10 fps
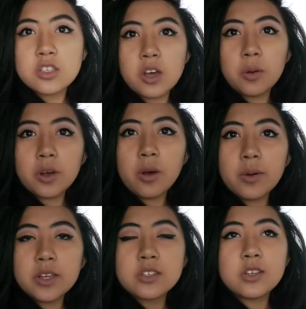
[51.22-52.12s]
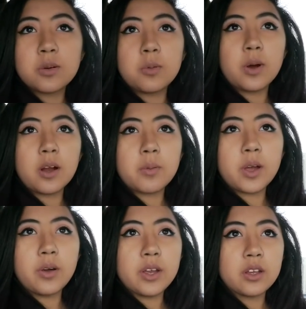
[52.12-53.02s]
So we're going to, where are we
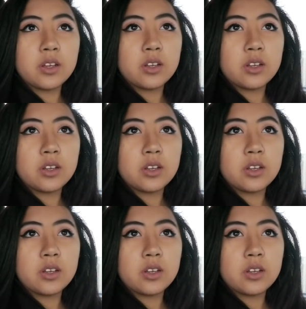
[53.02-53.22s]
going?